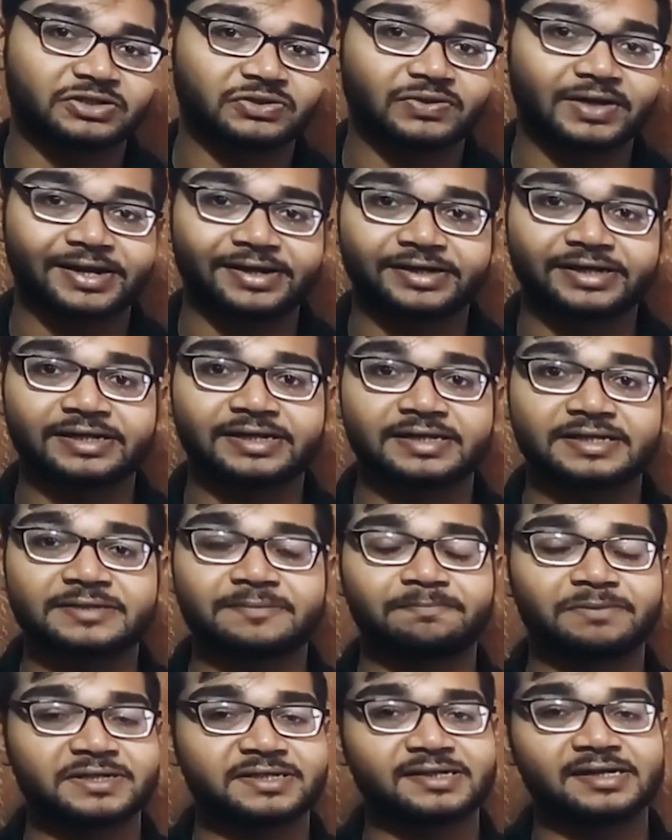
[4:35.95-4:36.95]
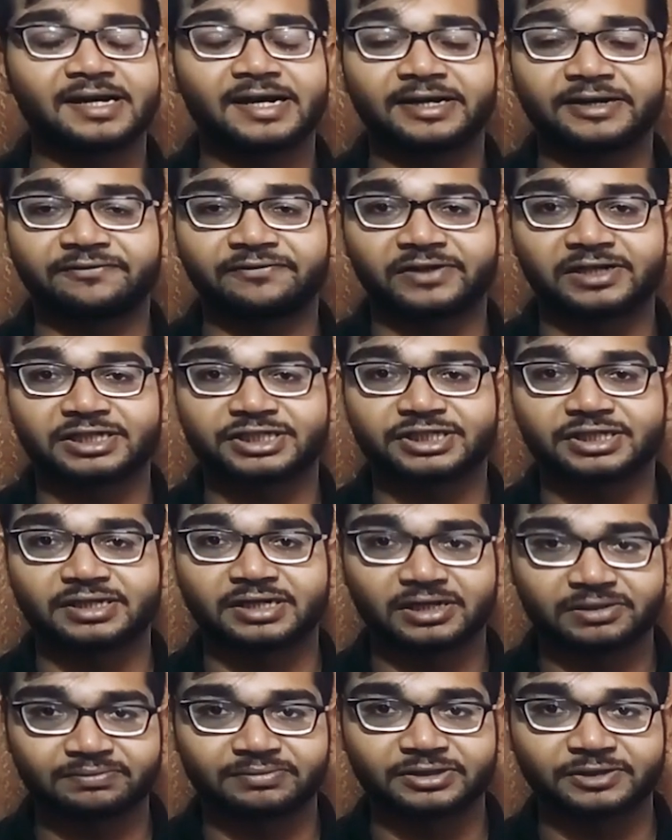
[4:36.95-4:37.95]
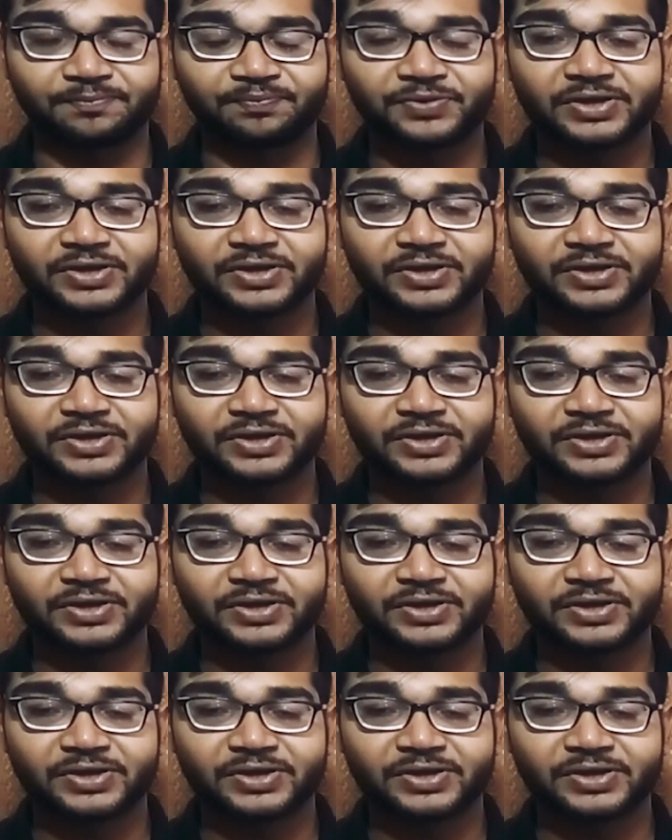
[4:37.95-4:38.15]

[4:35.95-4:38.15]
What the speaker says: to enter his personal identification number.